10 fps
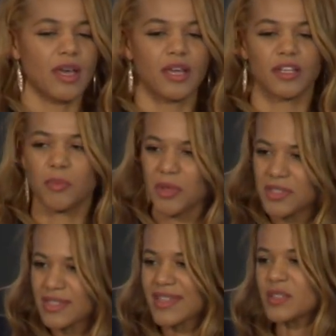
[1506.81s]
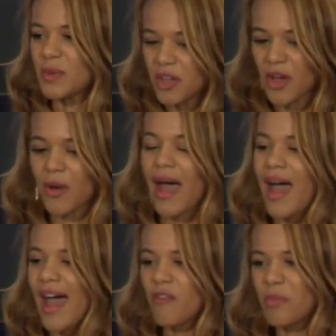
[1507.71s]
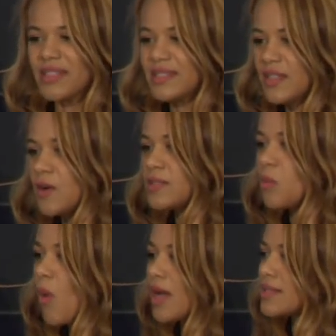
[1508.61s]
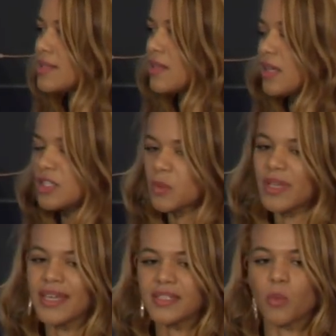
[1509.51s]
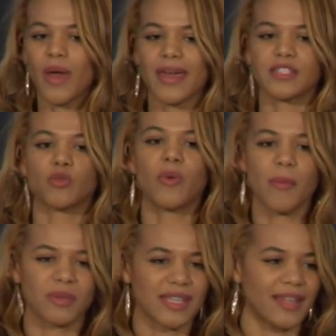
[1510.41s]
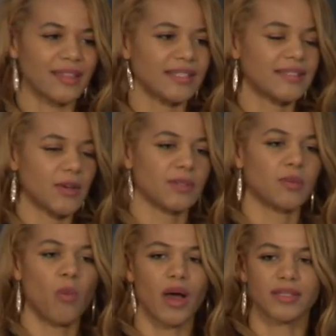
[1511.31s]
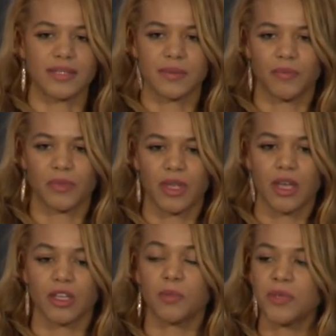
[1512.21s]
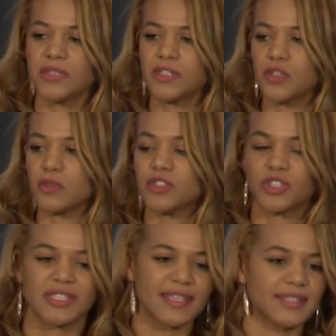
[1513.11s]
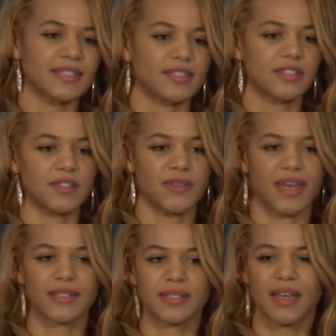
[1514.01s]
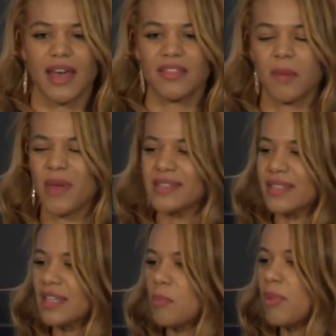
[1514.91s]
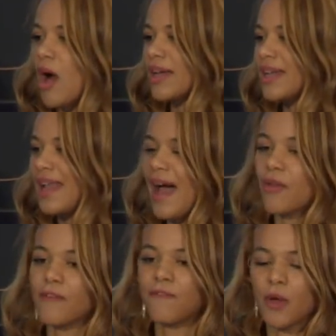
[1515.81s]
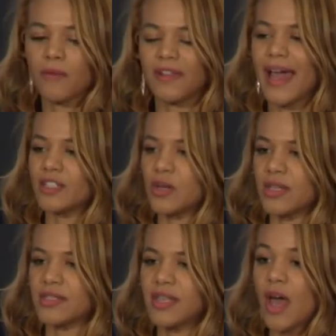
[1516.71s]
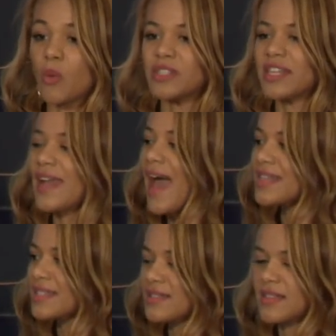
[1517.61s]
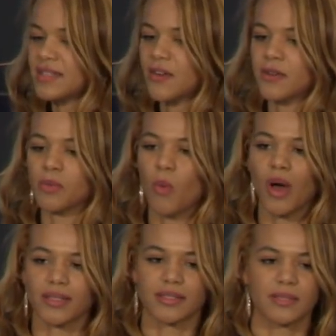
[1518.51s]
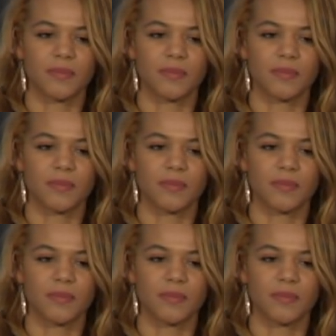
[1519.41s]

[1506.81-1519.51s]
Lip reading: Computers, as we know, have bits 0s and 1s, so we need a way to represent these 0s and 1s. Computers use transistors to do this. They basically block and allow the flow of electrons, which can act as the 0s and 1s.